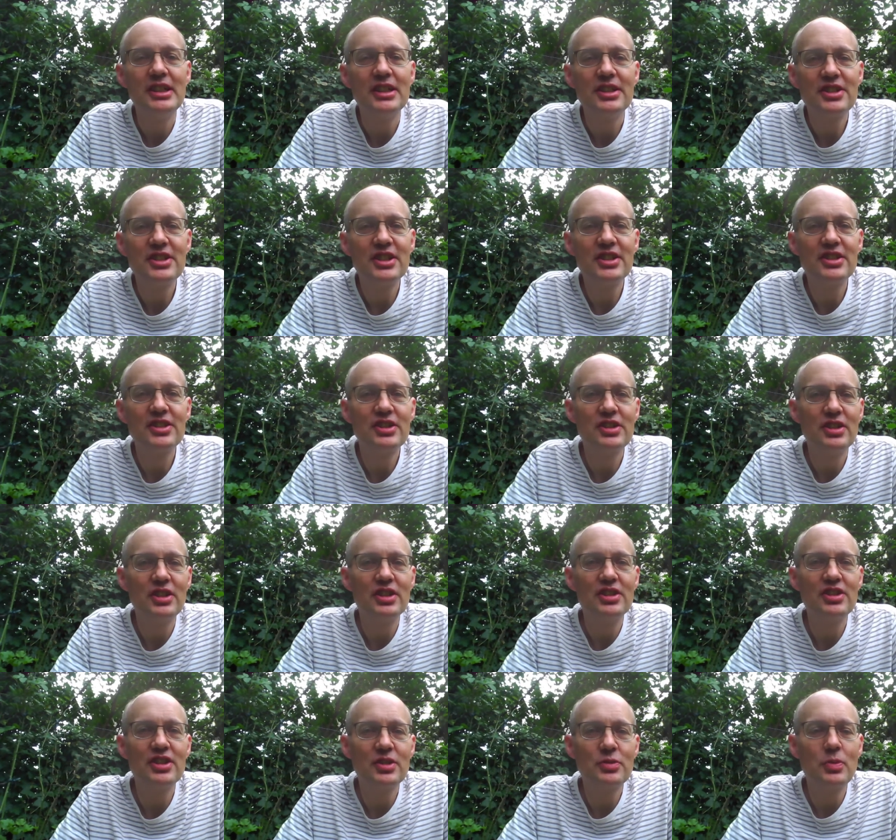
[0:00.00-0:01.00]
Just
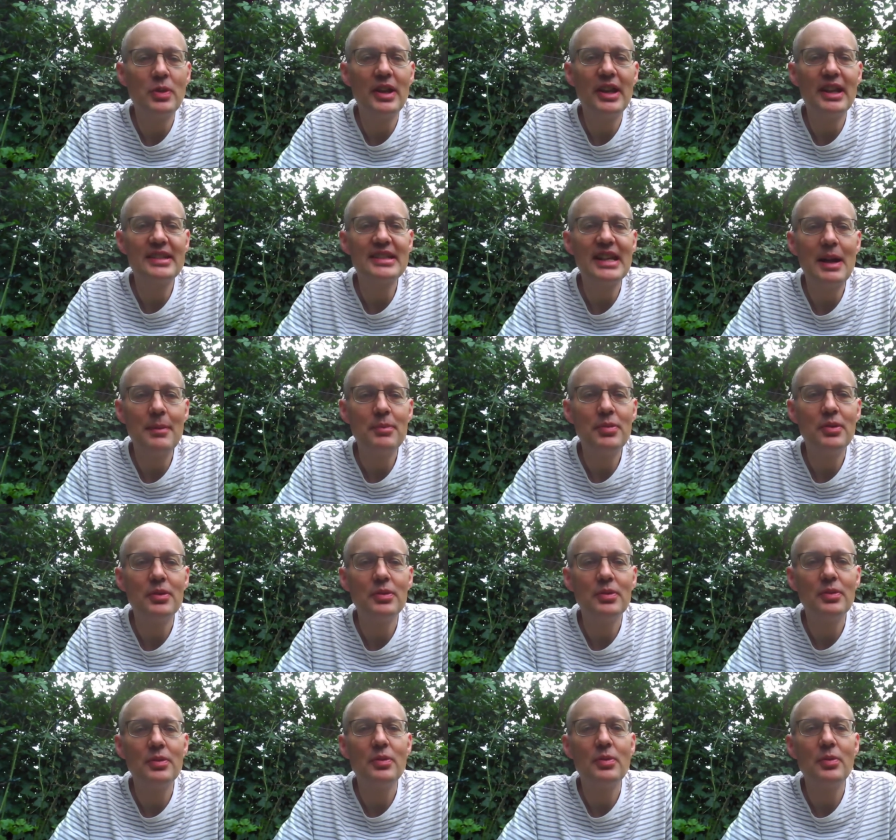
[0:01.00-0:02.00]
just one example.
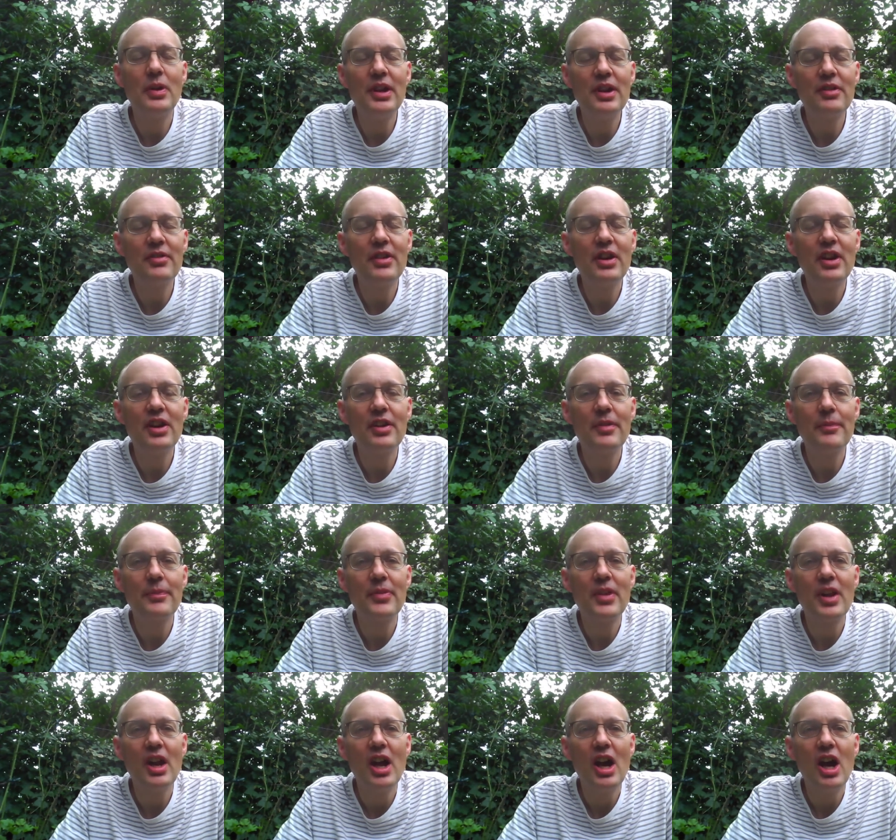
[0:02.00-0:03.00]
One of our
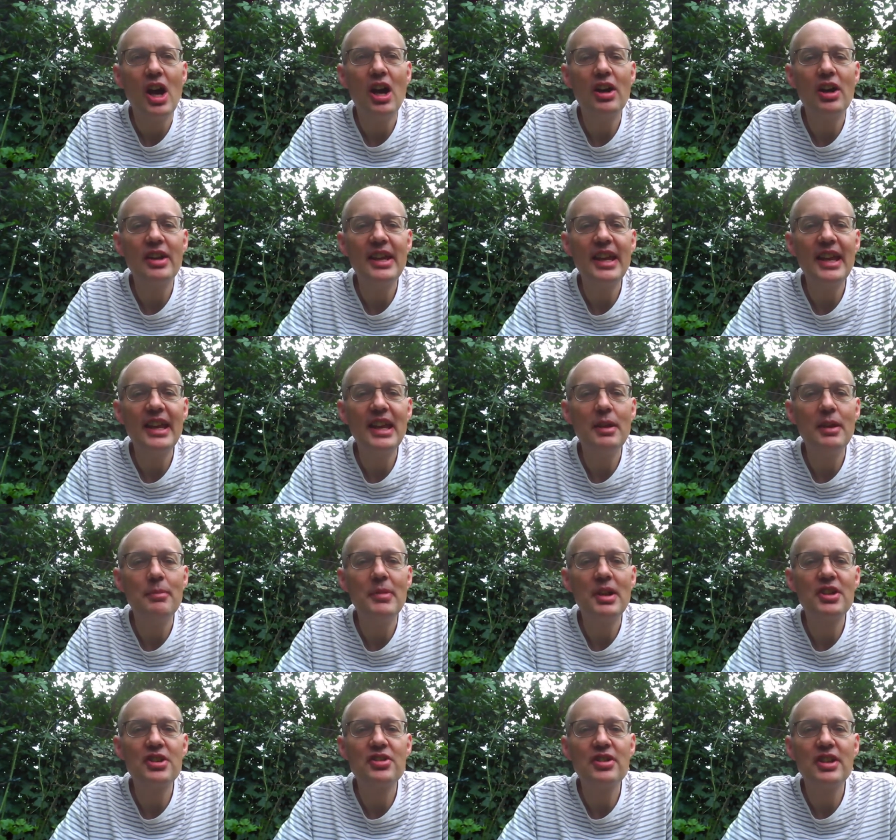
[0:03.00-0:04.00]
Hungarian
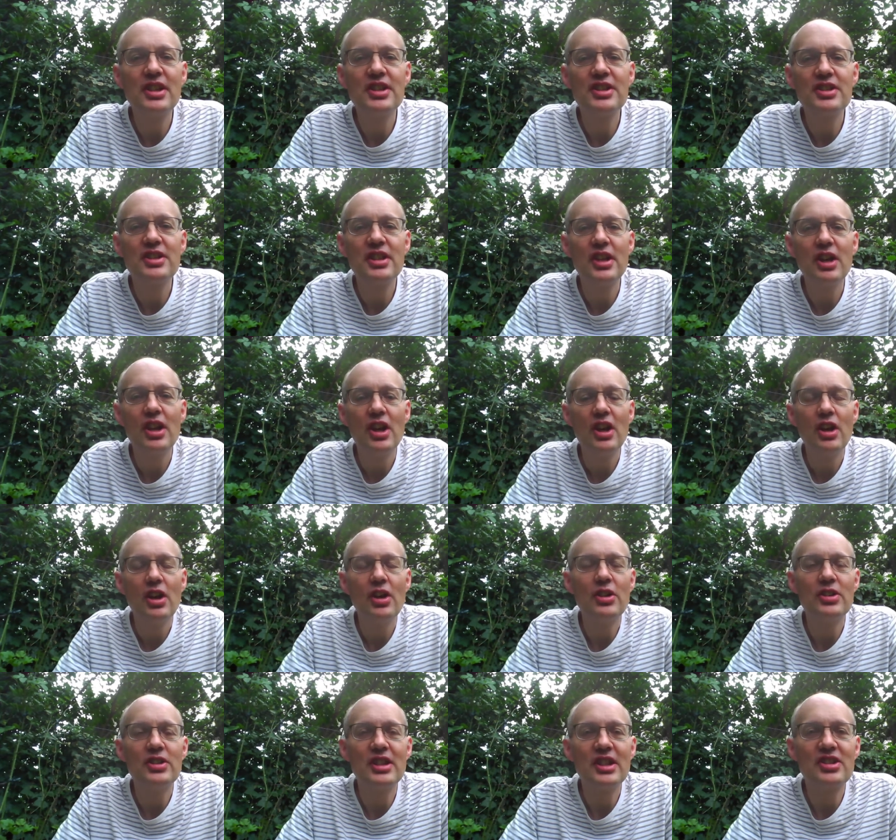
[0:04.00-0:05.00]
missionaries,
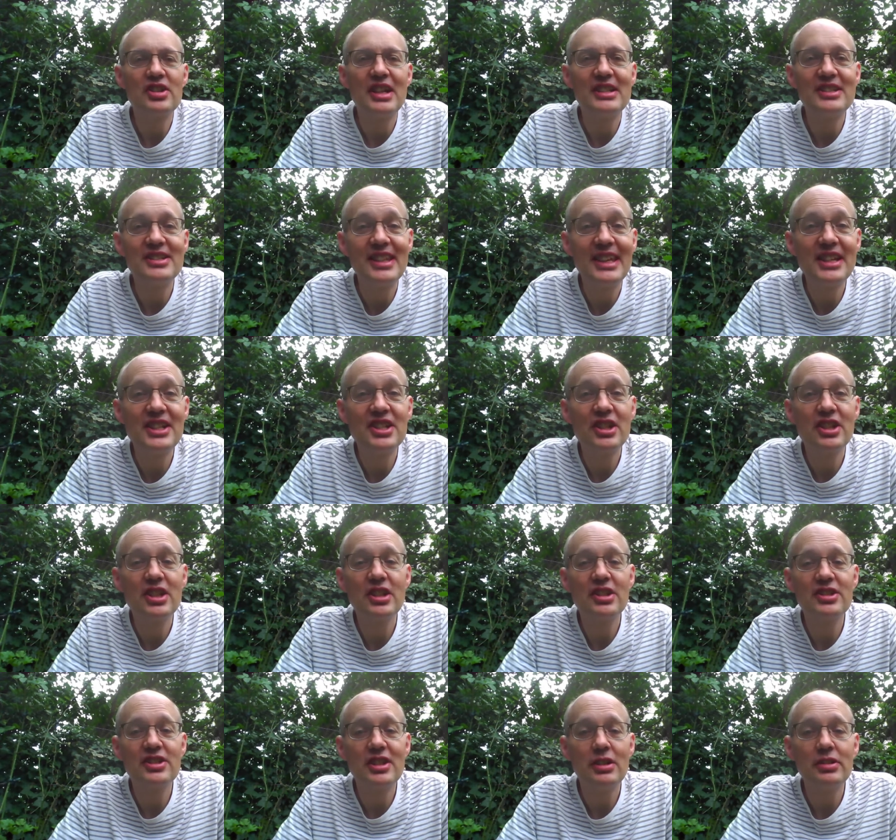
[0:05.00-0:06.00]
who's a translation
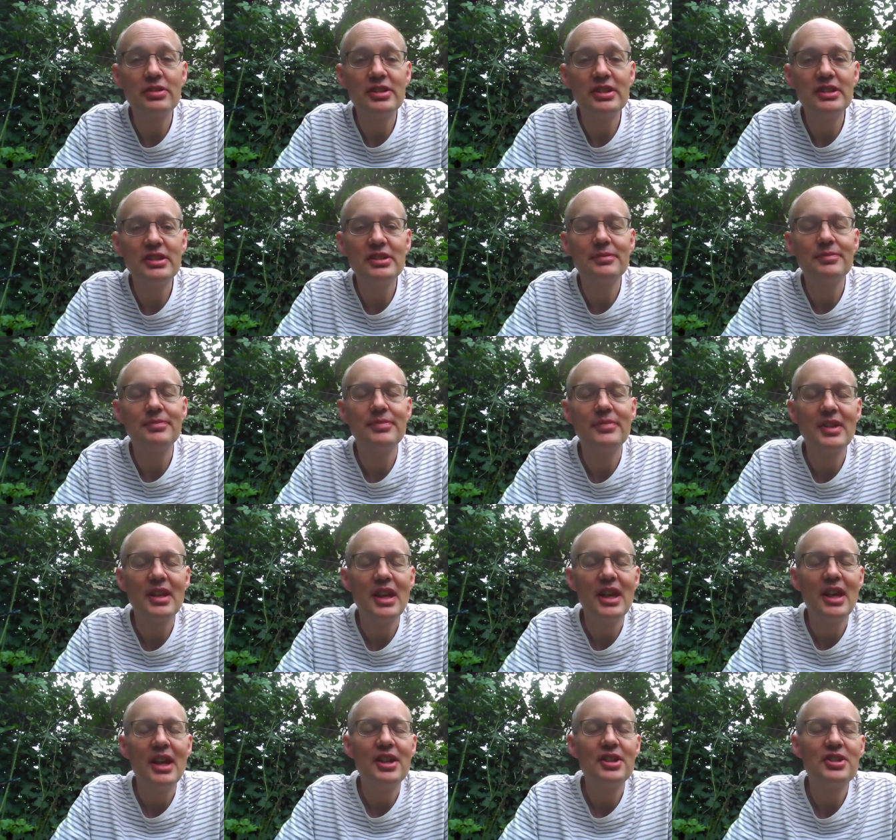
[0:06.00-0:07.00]
consultant,
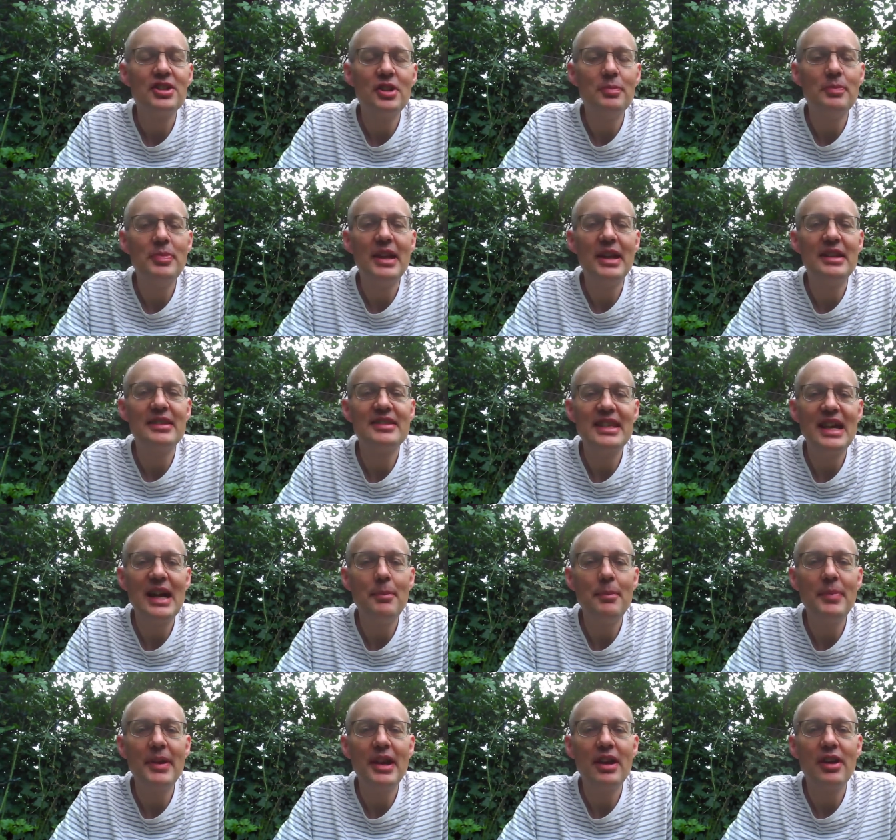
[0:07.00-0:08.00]
should be in
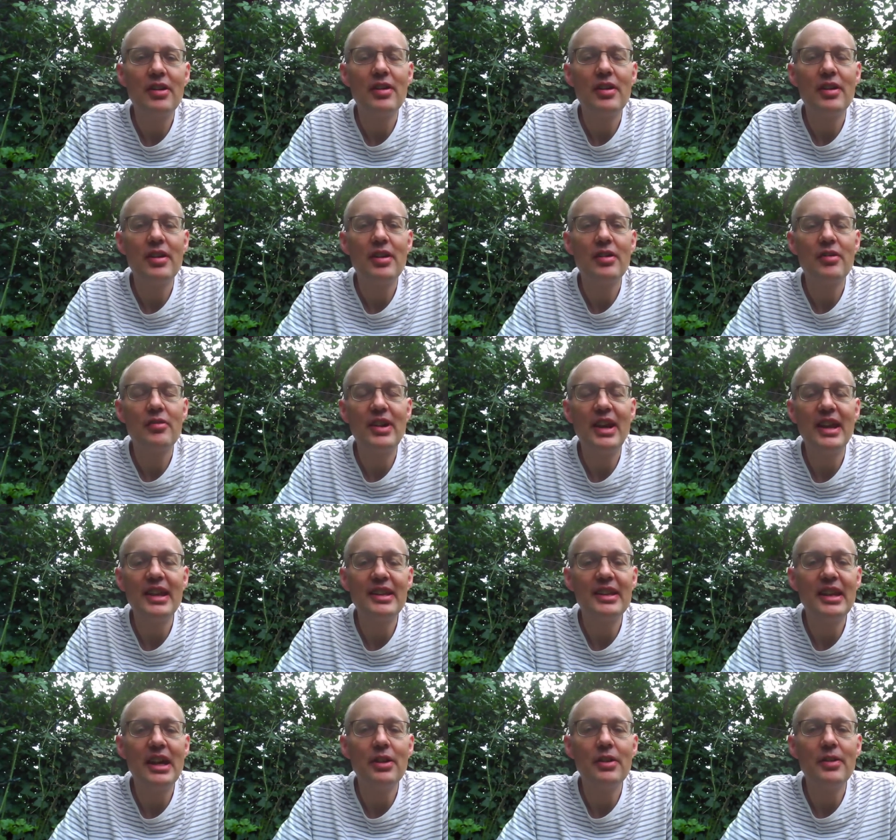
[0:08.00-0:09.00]
Zambia right
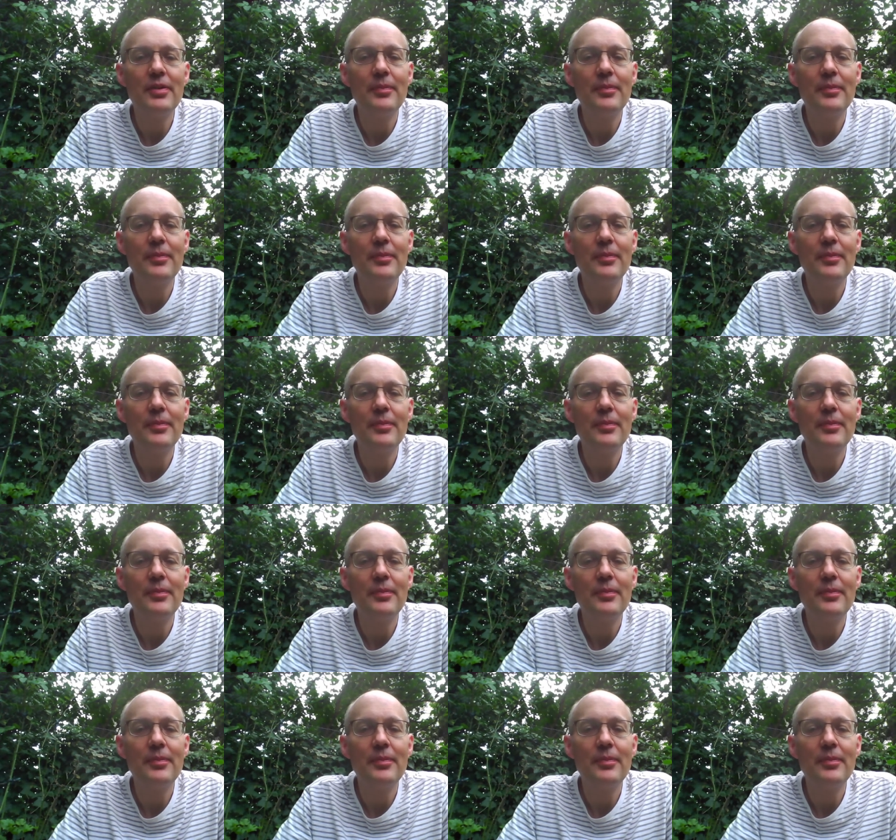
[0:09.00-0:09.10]
now